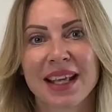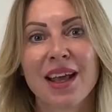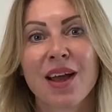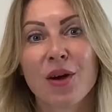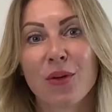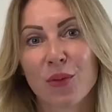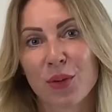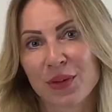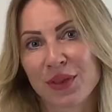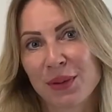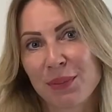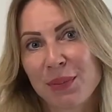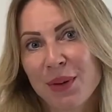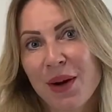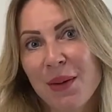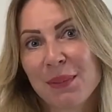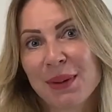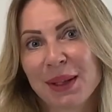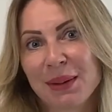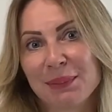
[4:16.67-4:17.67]
What's the
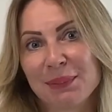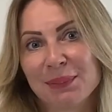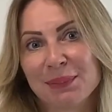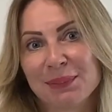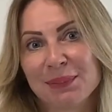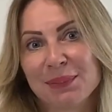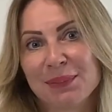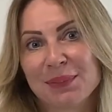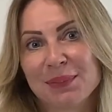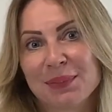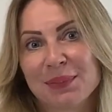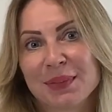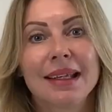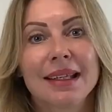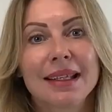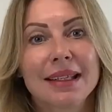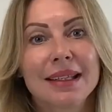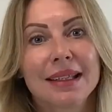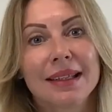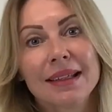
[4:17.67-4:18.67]
problem?
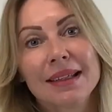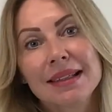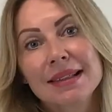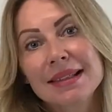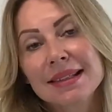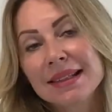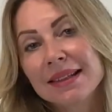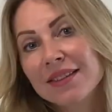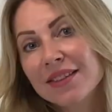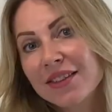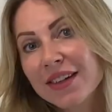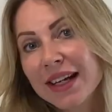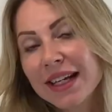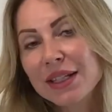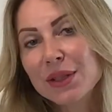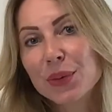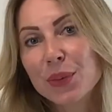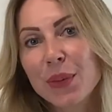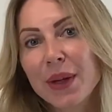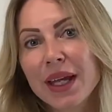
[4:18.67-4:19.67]
It's a
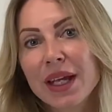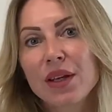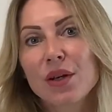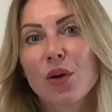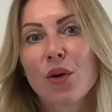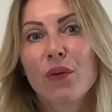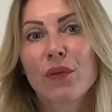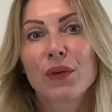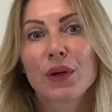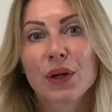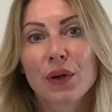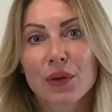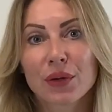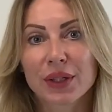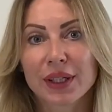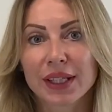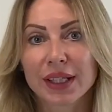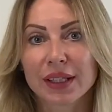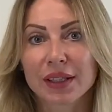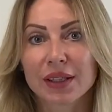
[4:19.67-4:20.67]
great way of
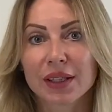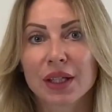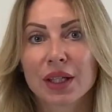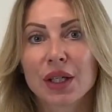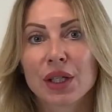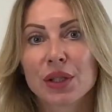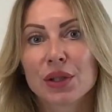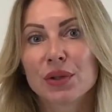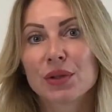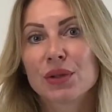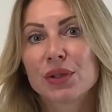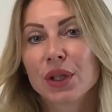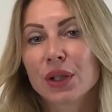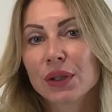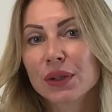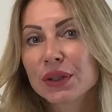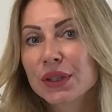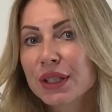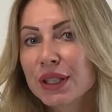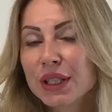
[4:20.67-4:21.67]
learning. You
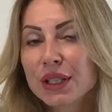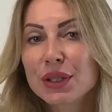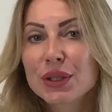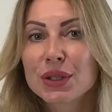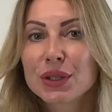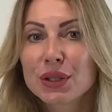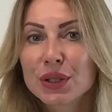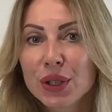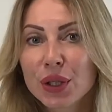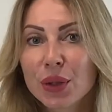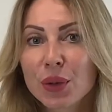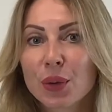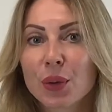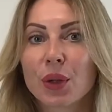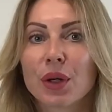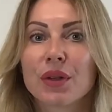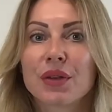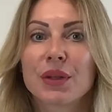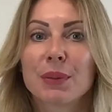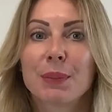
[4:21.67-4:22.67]
don't need to
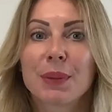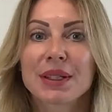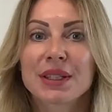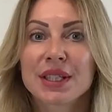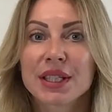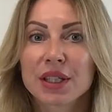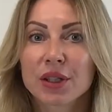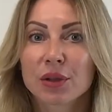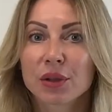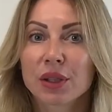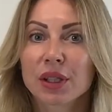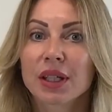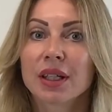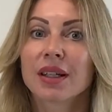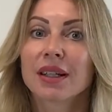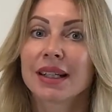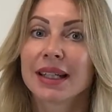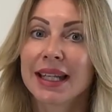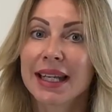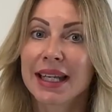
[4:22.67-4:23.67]
know the particular
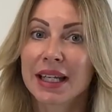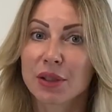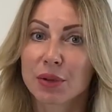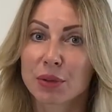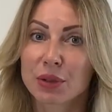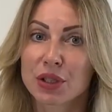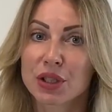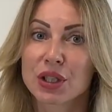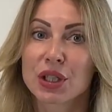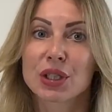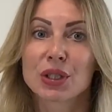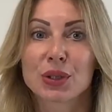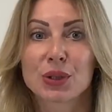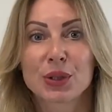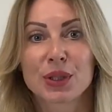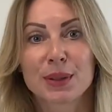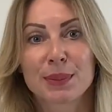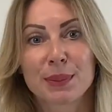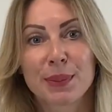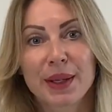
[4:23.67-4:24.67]
language to
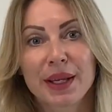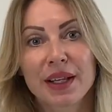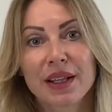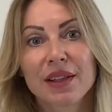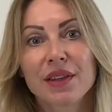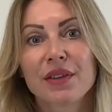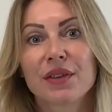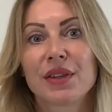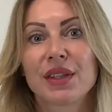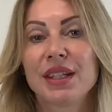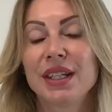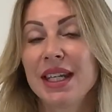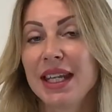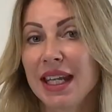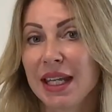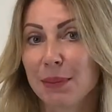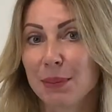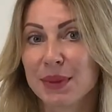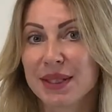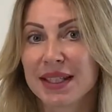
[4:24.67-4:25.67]
spell the
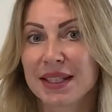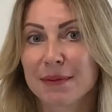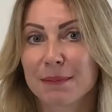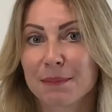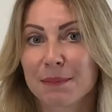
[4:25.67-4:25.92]
names.